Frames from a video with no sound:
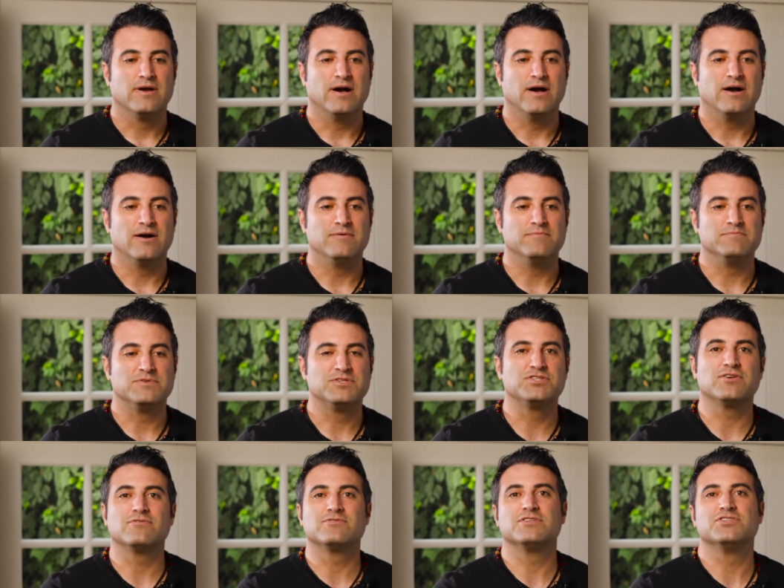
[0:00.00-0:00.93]
Um,
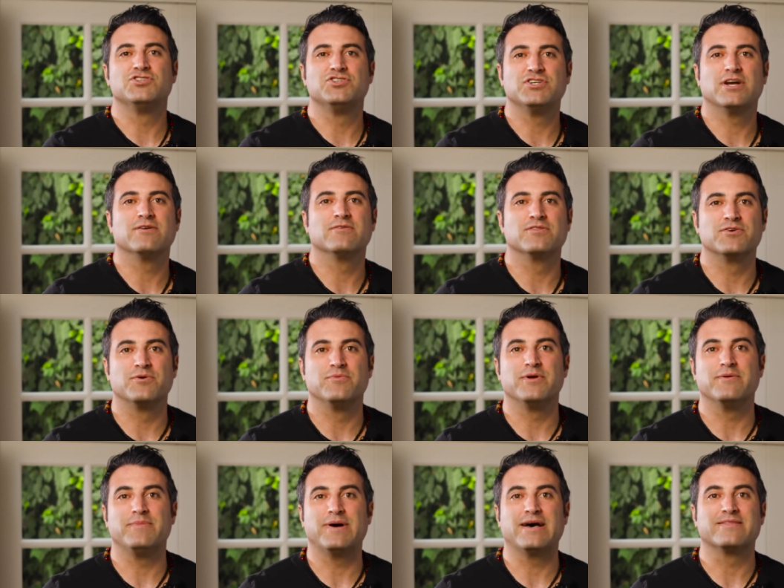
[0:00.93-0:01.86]
start to share a little
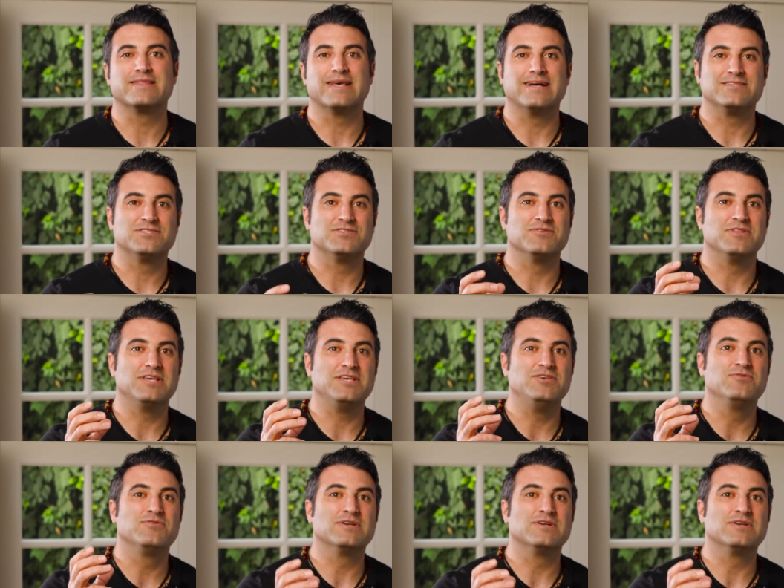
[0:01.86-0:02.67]
bit about that so that you